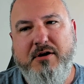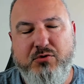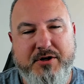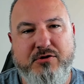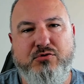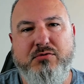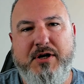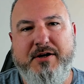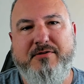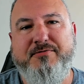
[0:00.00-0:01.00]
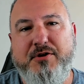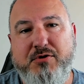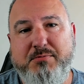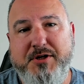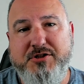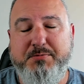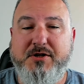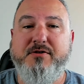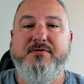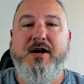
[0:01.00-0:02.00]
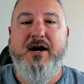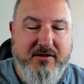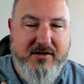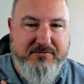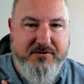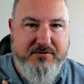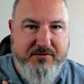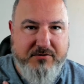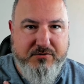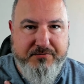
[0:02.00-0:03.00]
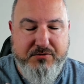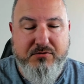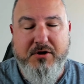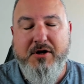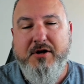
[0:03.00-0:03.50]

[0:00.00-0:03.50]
going to like very much because I love this interview.